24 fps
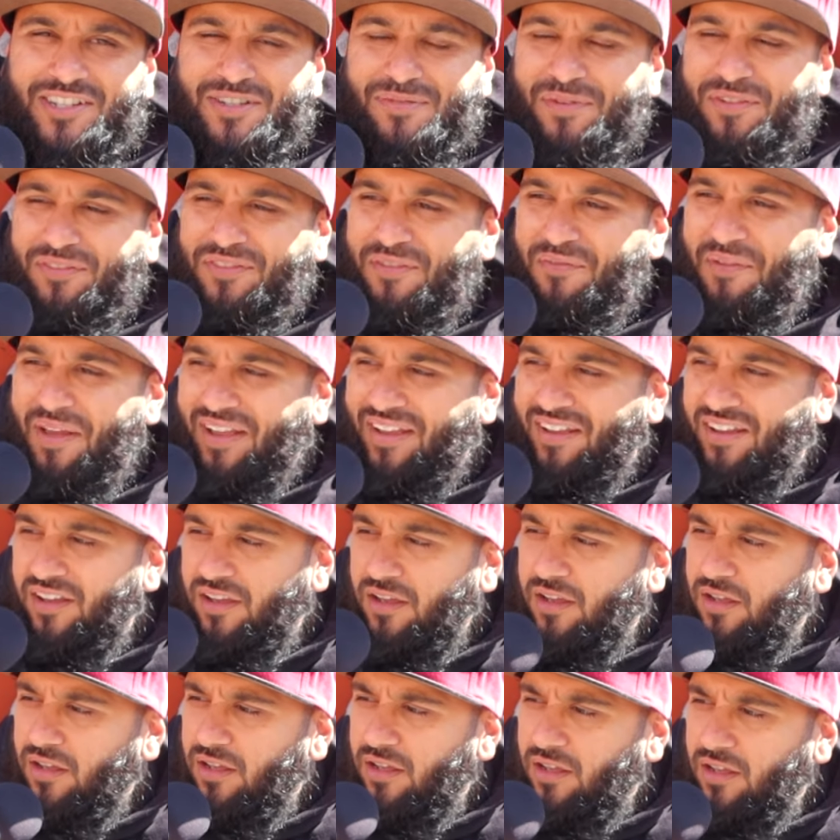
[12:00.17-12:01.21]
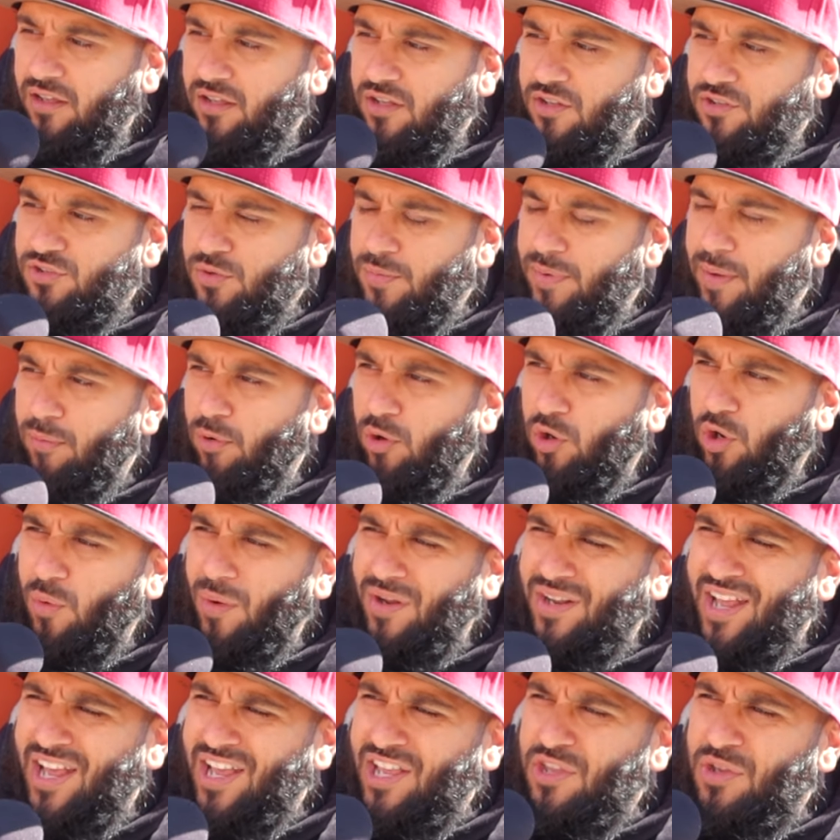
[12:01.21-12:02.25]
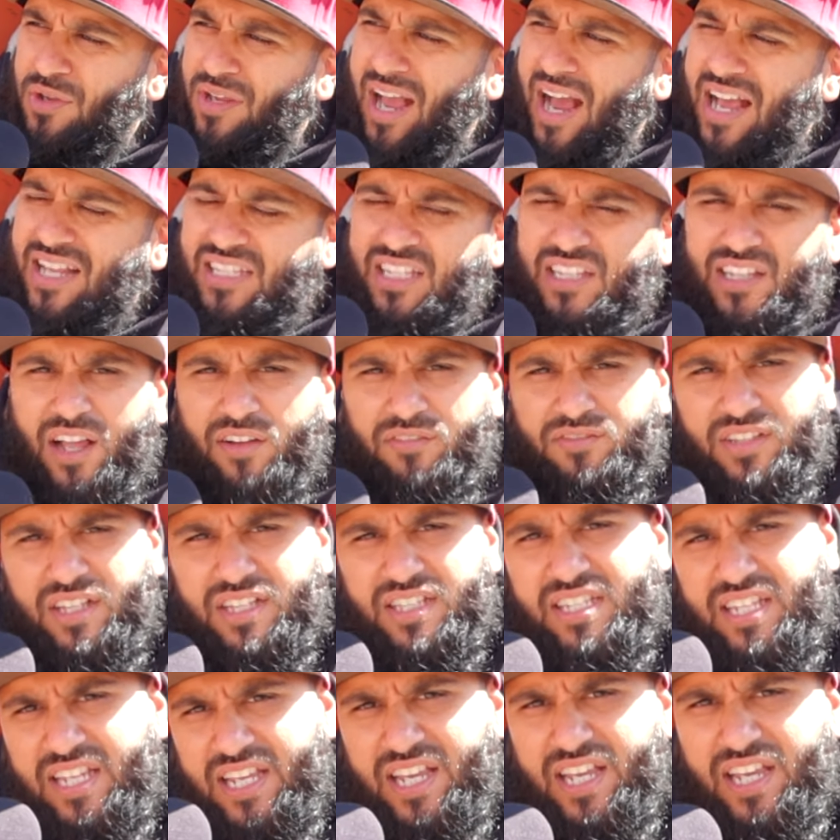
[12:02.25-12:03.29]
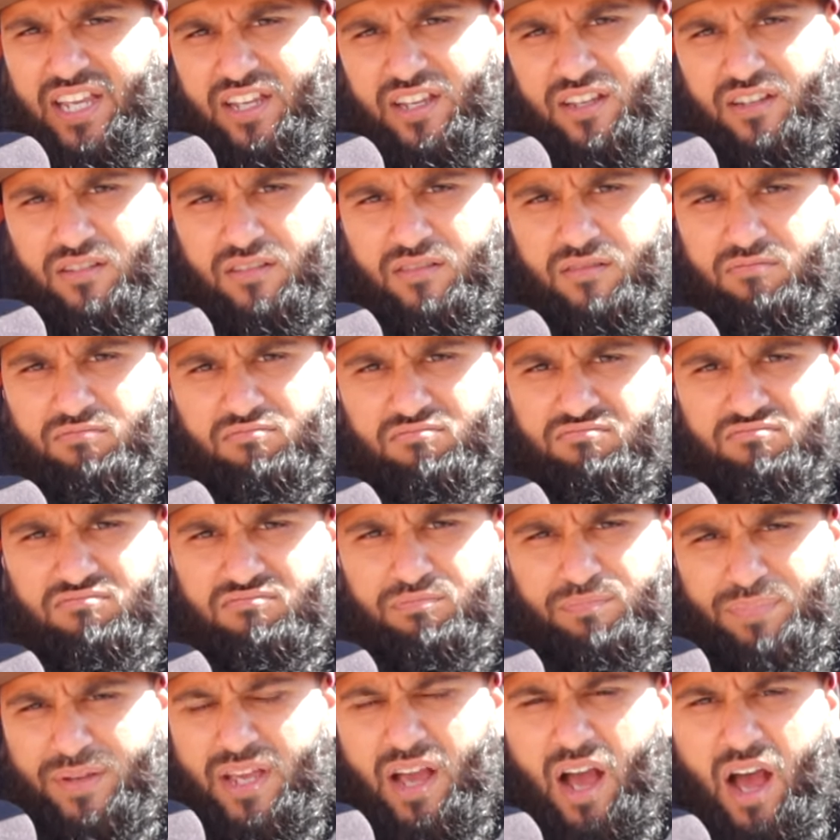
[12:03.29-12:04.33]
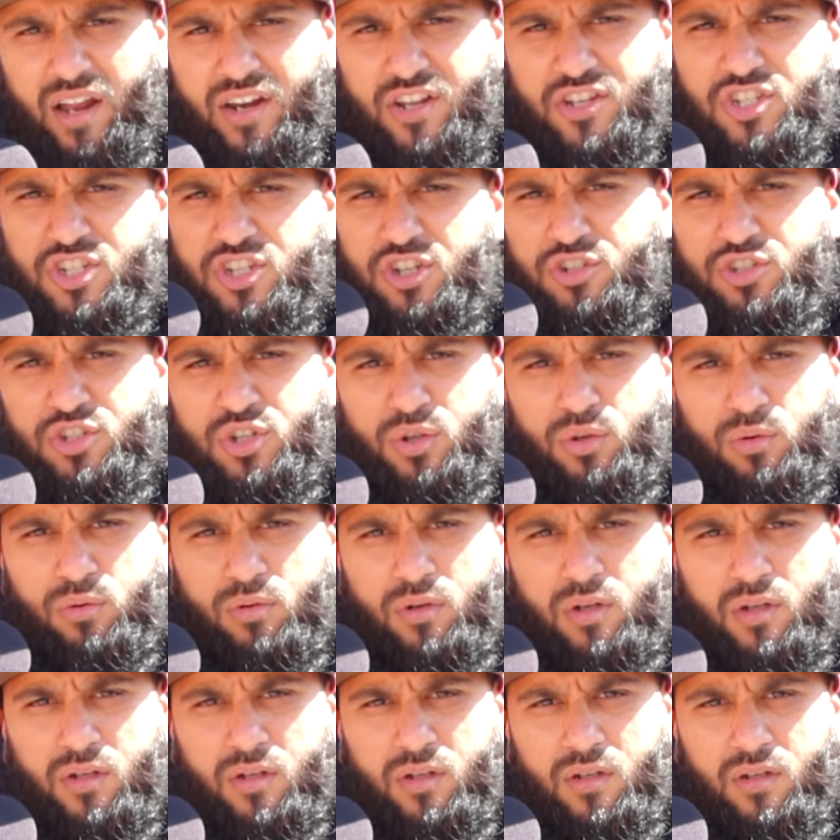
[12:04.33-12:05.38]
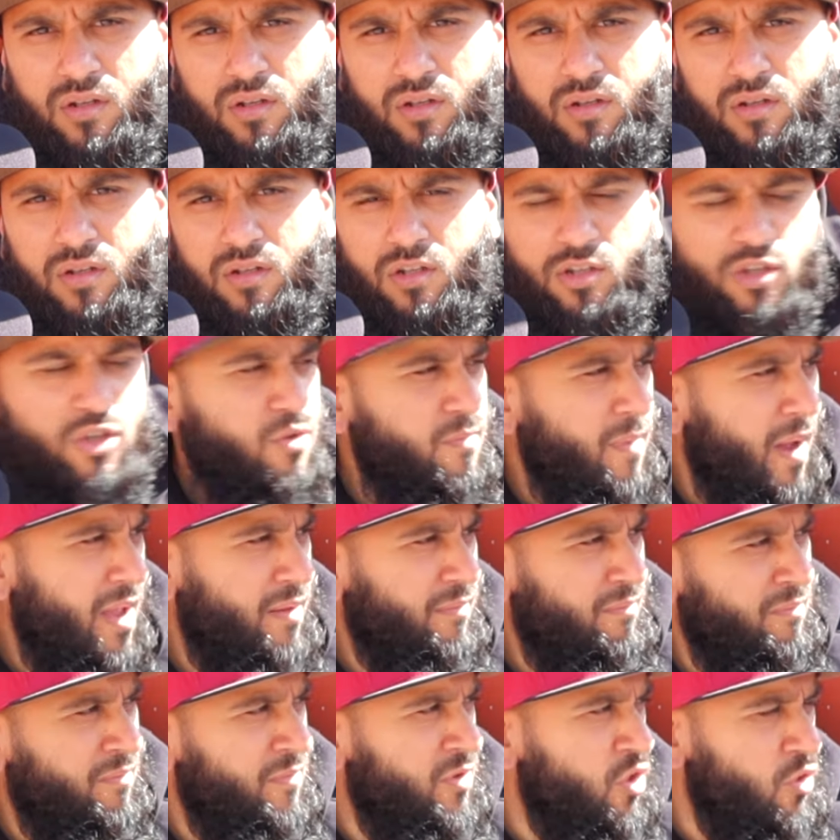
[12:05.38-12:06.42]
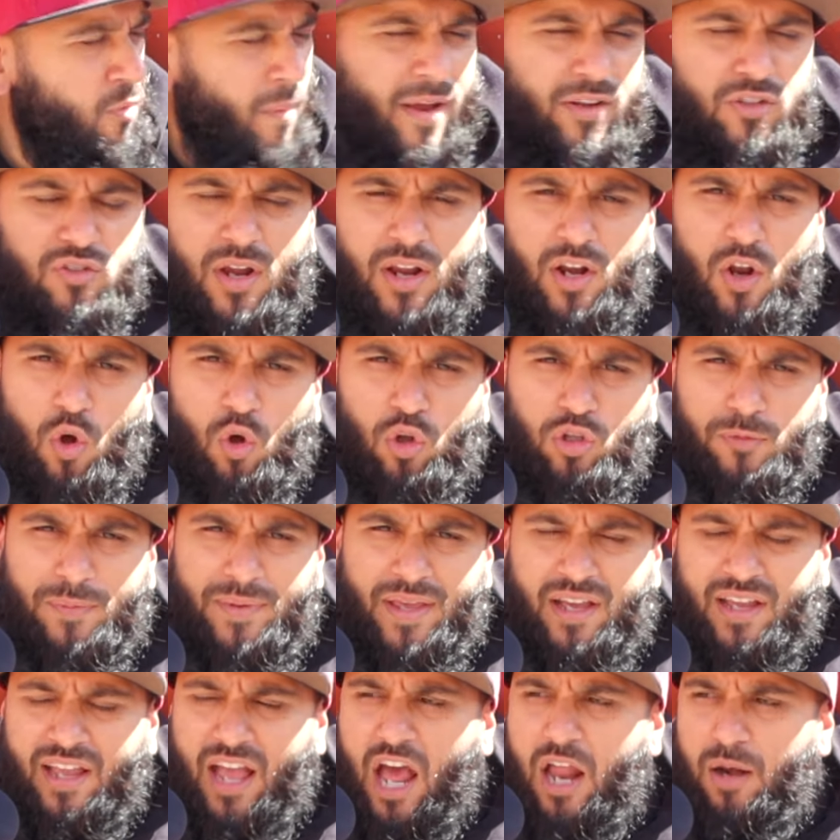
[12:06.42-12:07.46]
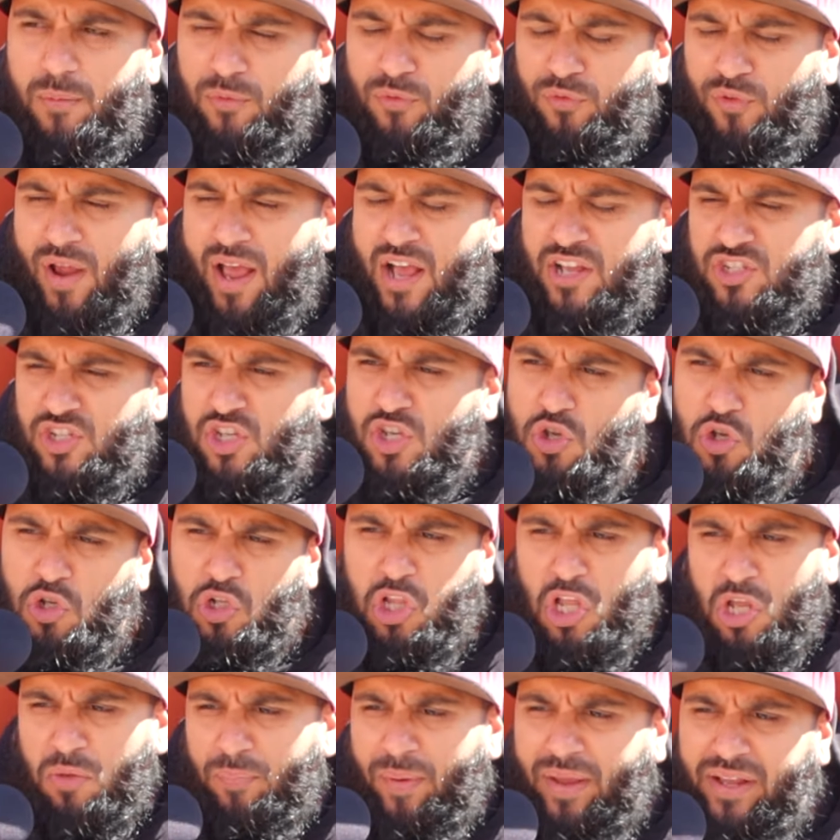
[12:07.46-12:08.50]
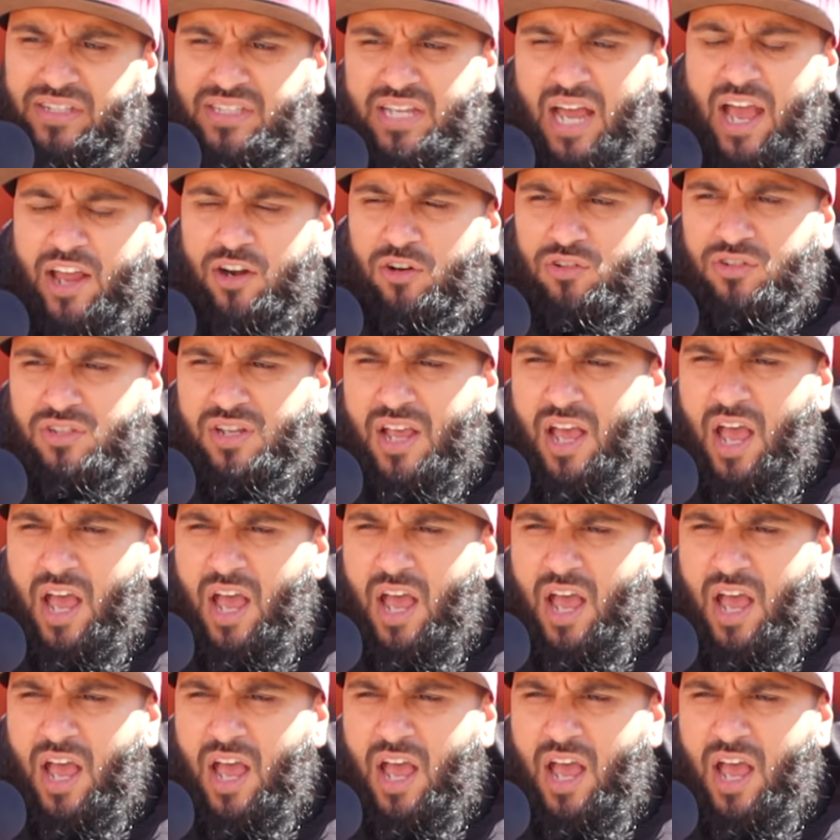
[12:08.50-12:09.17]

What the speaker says: out to Mufti Mank. So people are going to watch. You guys love the tea. Be honest, you do. You might try to hold me accountable for SQ clickbait titles,